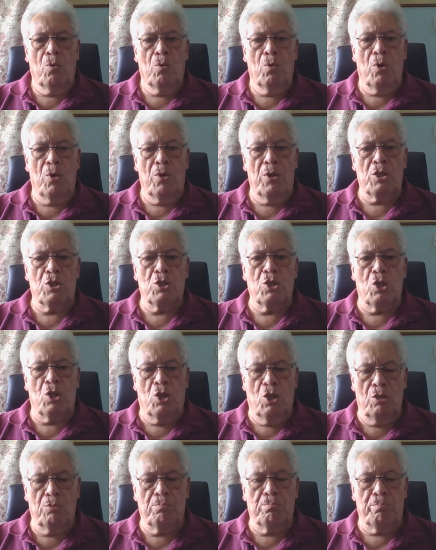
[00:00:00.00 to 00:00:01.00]
Well, this
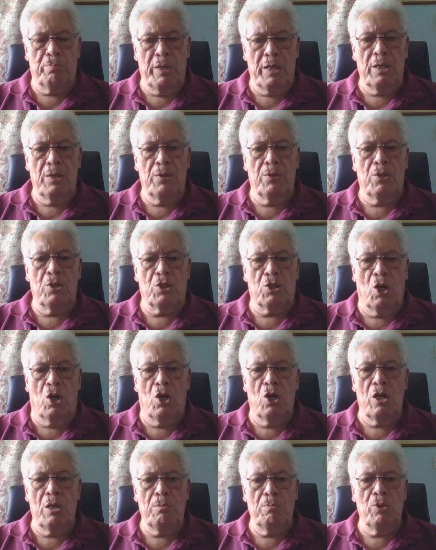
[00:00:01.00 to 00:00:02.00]
could be the
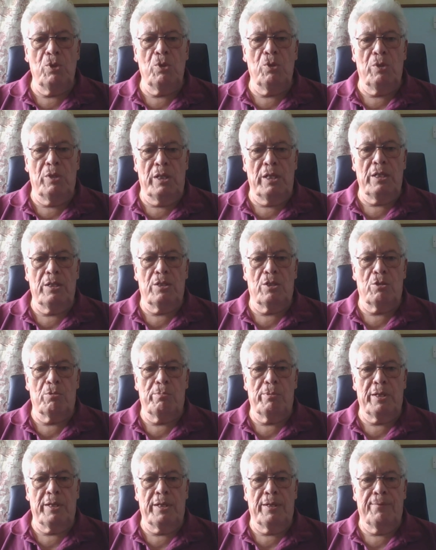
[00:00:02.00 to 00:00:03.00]
time you need
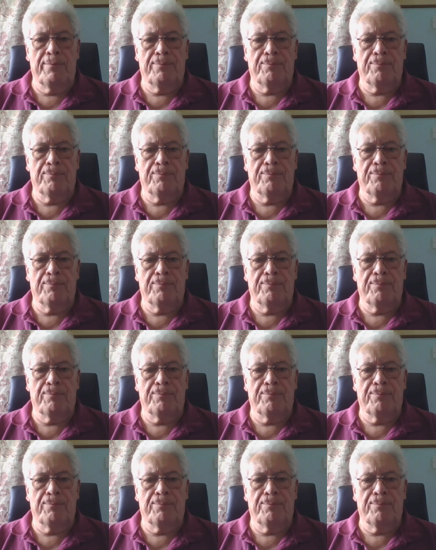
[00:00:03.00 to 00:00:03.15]
to be.